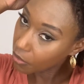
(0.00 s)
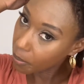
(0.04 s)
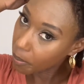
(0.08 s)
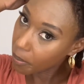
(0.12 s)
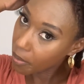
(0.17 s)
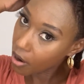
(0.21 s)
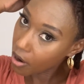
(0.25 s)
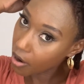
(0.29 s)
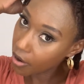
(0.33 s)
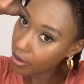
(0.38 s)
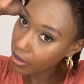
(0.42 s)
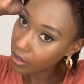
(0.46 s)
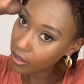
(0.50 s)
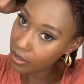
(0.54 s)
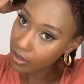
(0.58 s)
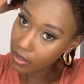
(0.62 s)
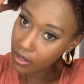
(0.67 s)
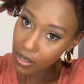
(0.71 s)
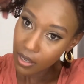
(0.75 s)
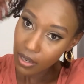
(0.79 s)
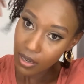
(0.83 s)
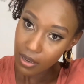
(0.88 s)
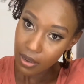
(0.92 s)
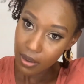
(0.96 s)
part
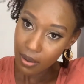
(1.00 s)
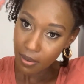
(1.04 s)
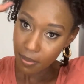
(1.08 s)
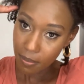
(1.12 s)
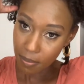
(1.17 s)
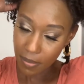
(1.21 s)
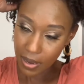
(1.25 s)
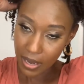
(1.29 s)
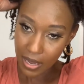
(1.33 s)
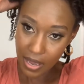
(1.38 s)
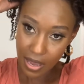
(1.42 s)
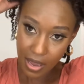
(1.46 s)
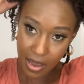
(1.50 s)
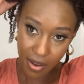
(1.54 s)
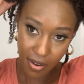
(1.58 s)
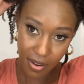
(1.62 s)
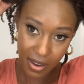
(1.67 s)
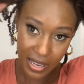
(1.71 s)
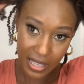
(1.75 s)
my hair.